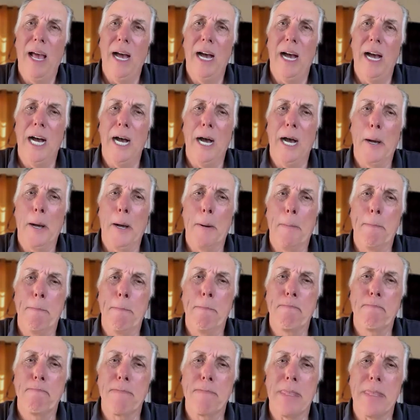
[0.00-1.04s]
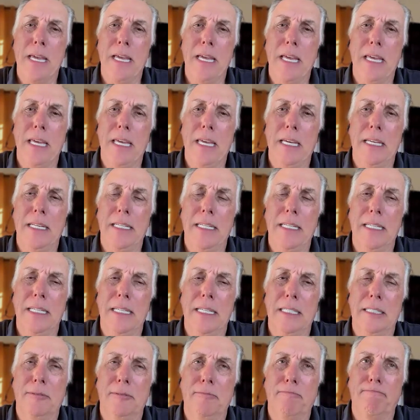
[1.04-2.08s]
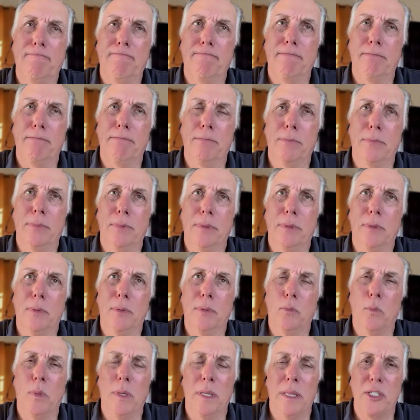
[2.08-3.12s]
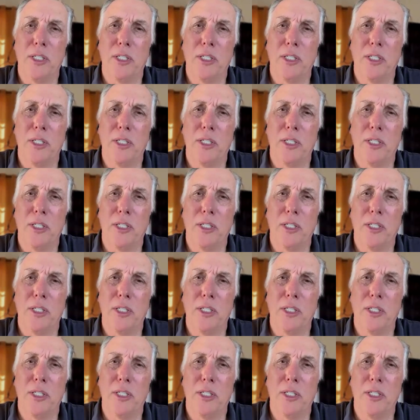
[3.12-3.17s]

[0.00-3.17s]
And one